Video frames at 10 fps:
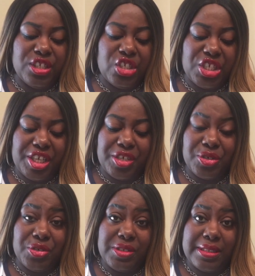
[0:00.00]

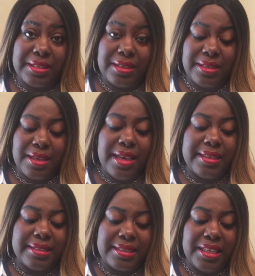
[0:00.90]
Cheers
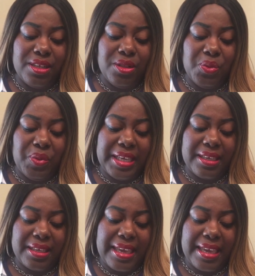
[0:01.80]
Single Wick